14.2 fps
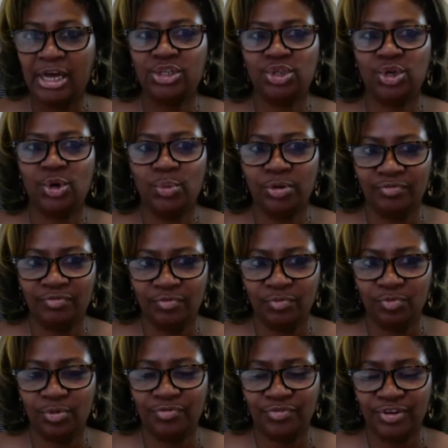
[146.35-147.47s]
So we're
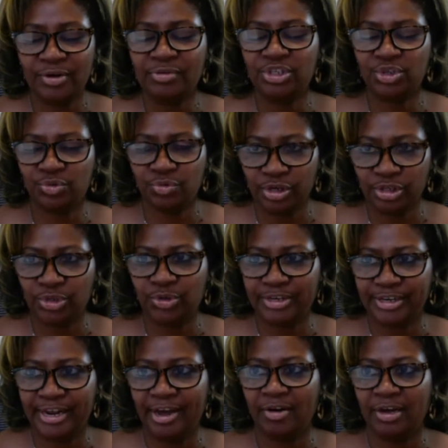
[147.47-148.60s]
we're very structured
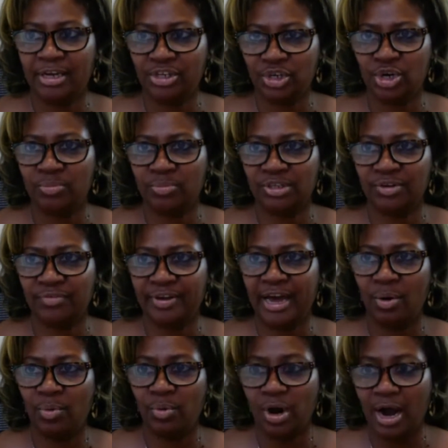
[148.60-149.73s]
now in terms of
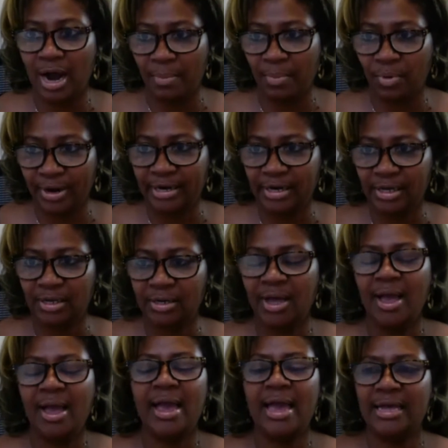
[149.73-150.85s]
how we're operating
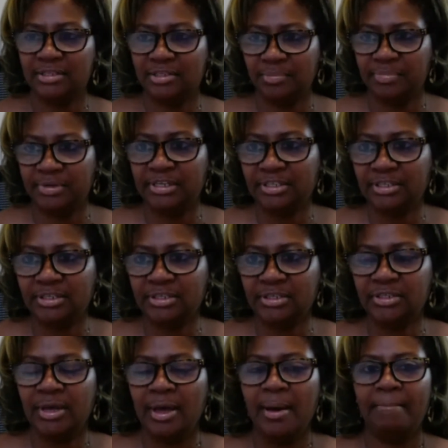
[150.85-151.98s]
as a
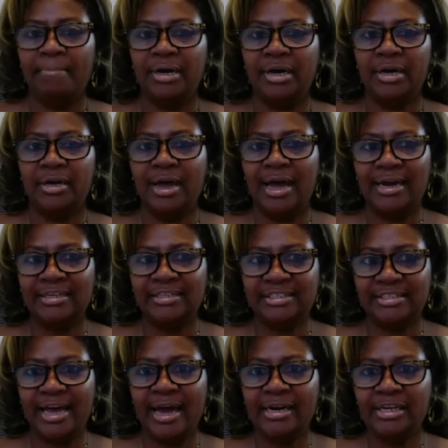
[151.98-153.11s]
business. But I
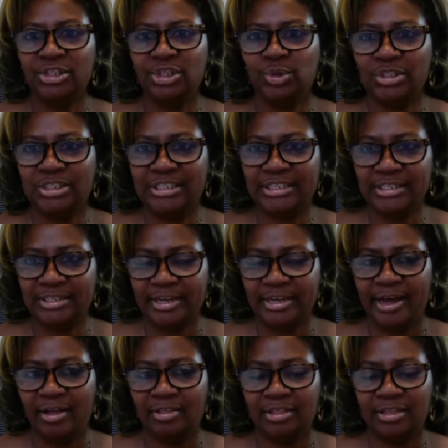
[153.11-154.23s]
decided to test
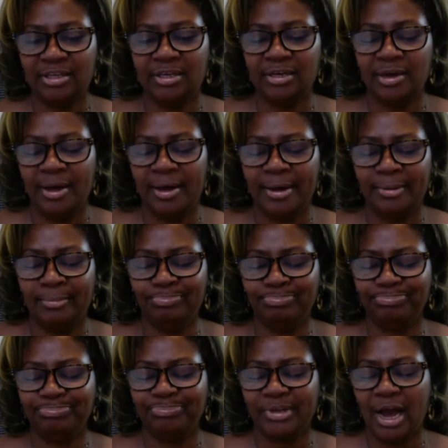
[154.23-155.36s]
out the um,
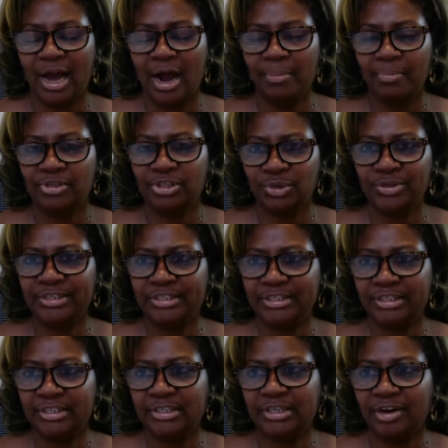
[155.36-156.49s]

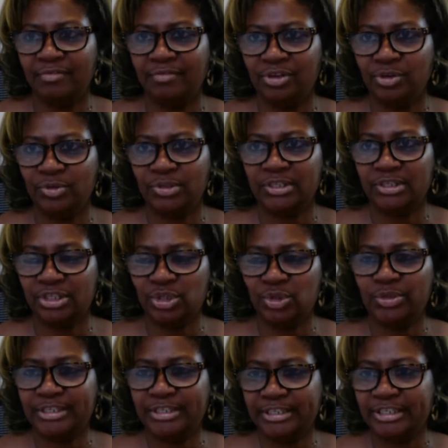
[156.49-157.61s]
opportunity of using
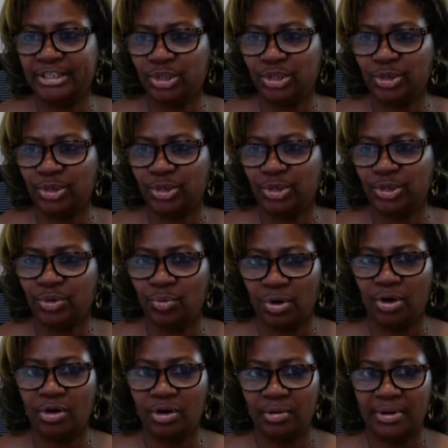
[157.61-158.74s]
student interns to work
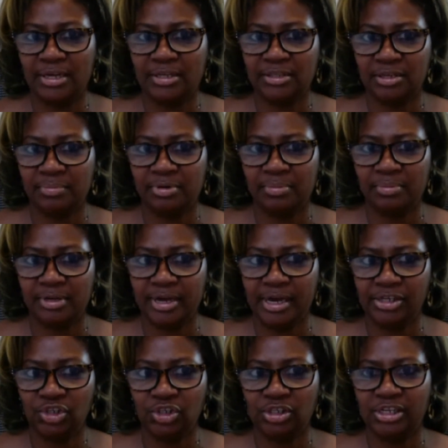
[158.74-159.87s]
on a magazine
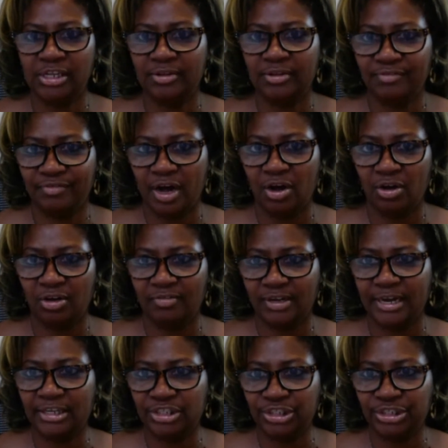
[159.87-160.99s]
publication in the fall of
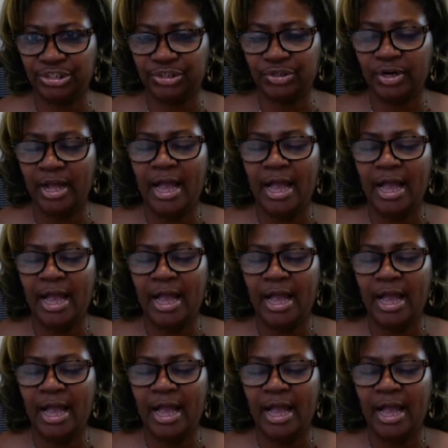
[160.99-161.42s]
last year,